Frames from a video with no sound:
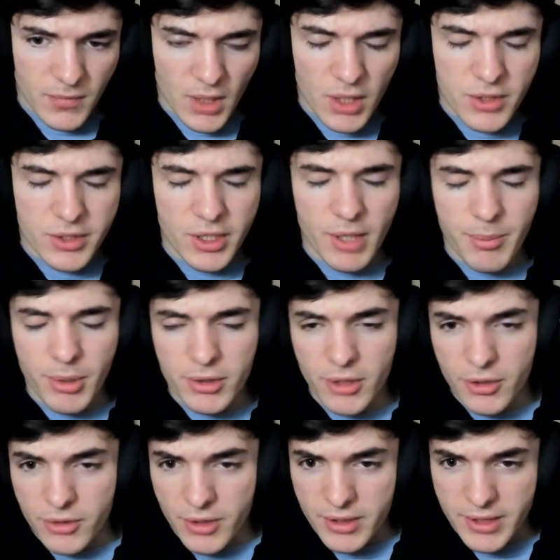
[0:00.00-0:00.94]
It's going to build
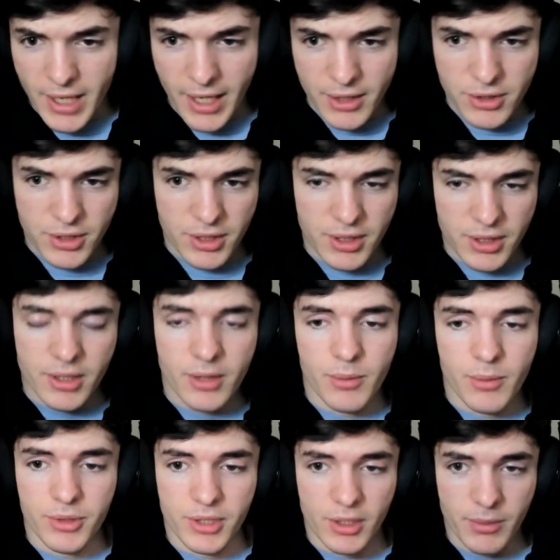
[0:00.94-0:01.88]
our transaction.
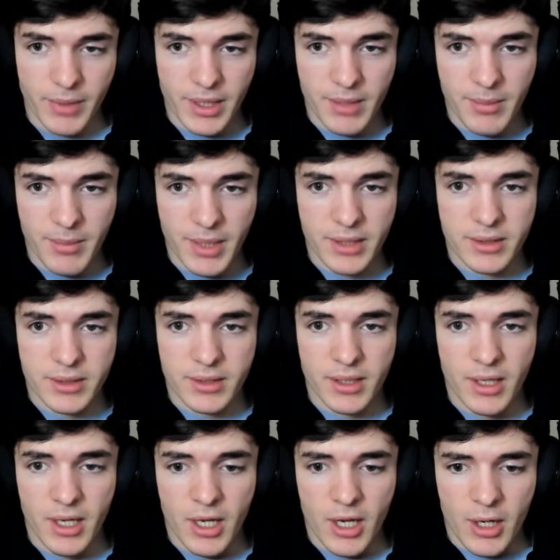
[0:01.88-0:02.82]
We're going to wait a minute.
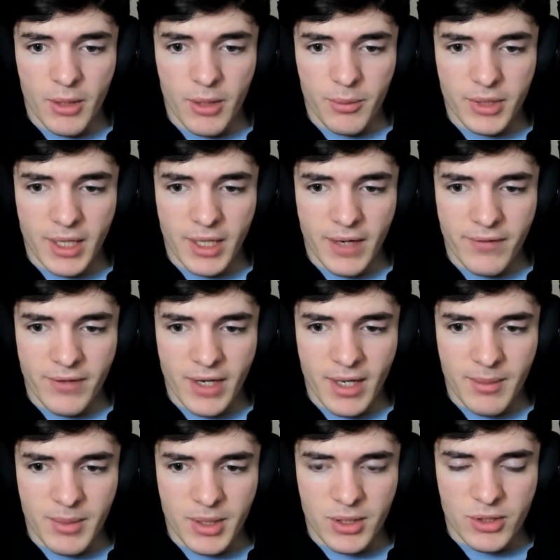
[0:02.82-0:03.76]
We're going to have
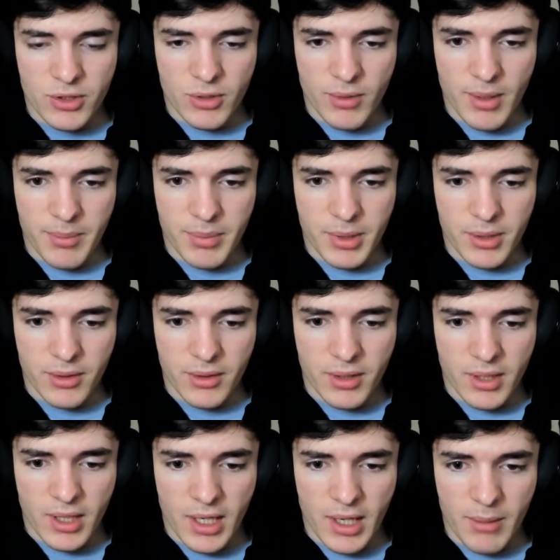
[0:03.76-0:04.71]
Nami show up
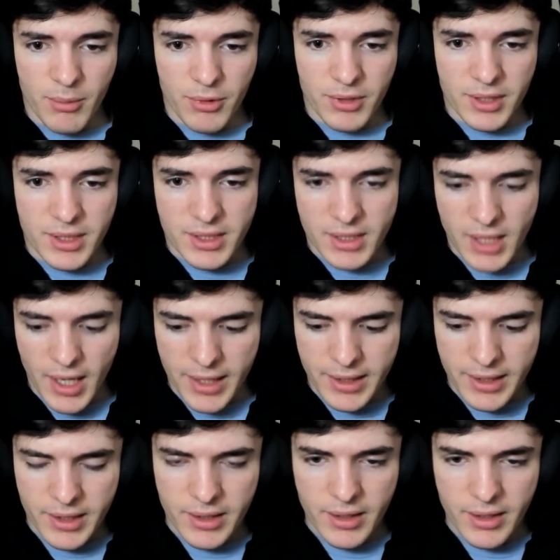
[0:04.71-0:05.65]
here and we're going to
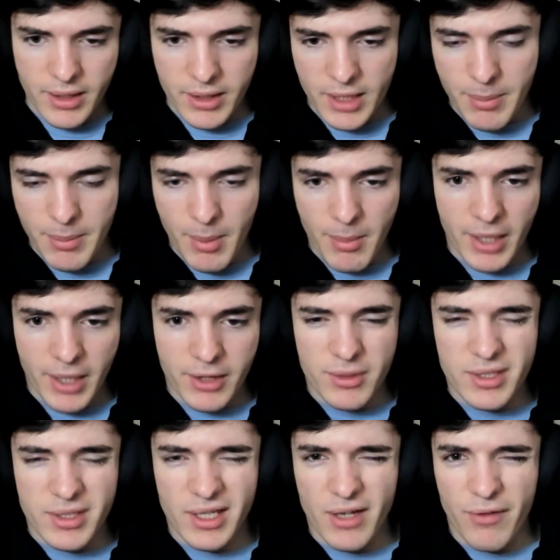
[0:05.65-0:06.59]
sign it. Keep in mind,
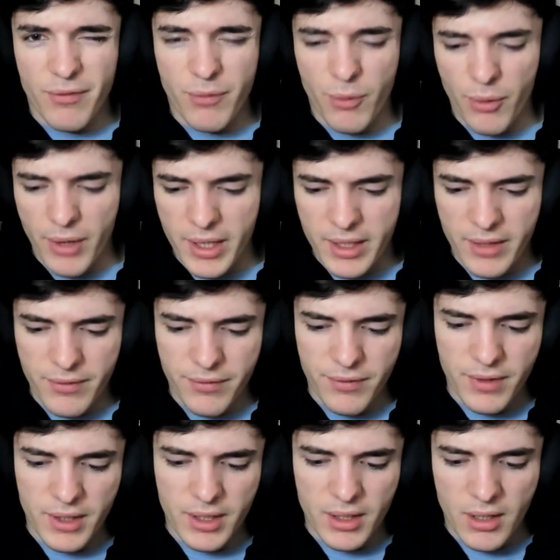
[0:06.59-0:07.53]
there is like a 4 ADA
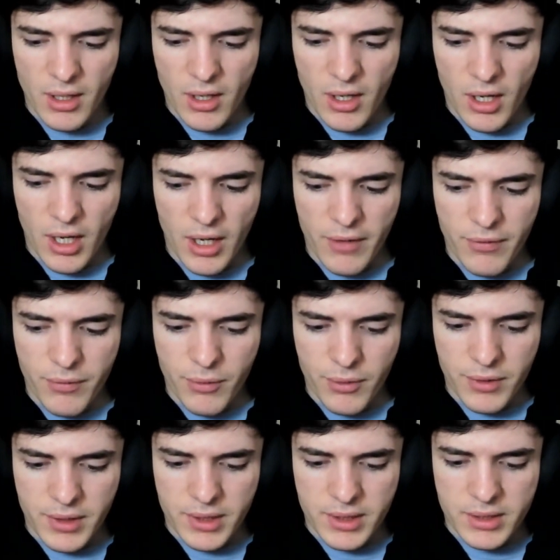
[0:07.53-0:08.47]
fee
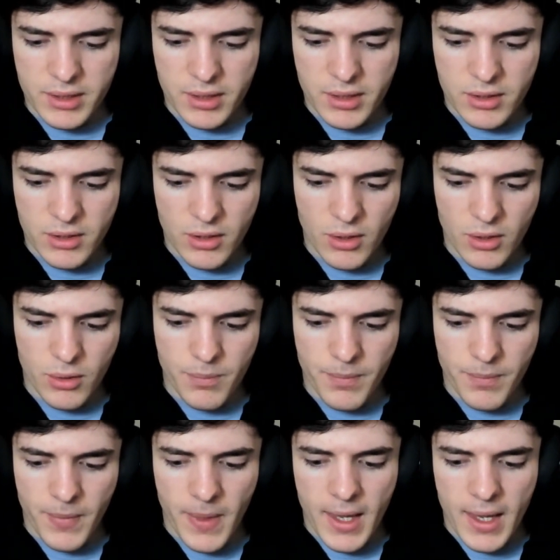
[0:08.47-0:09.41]
for this. So
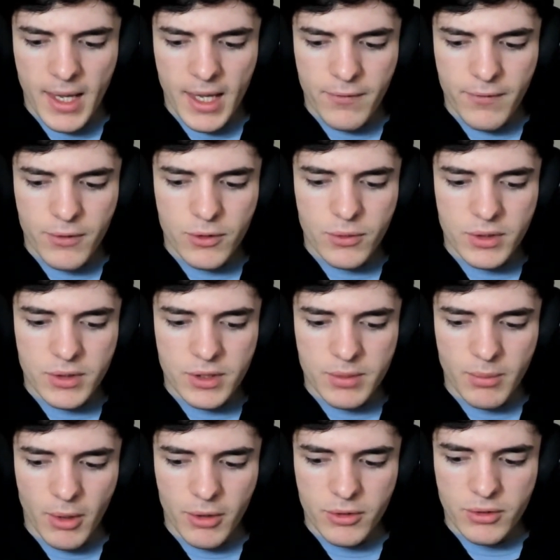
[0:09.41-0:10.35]
if you're doing
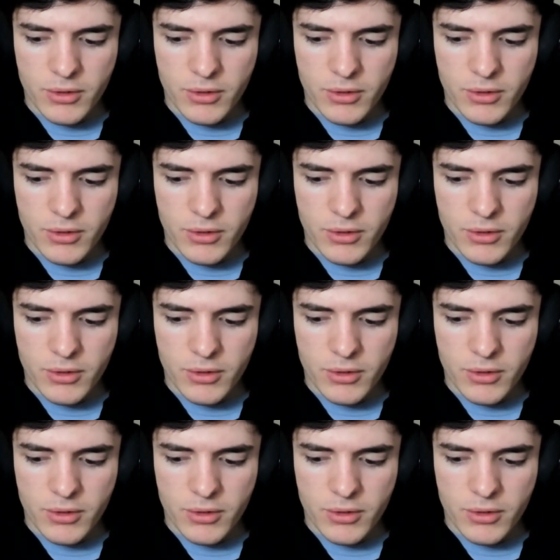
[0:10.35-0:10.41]
smaller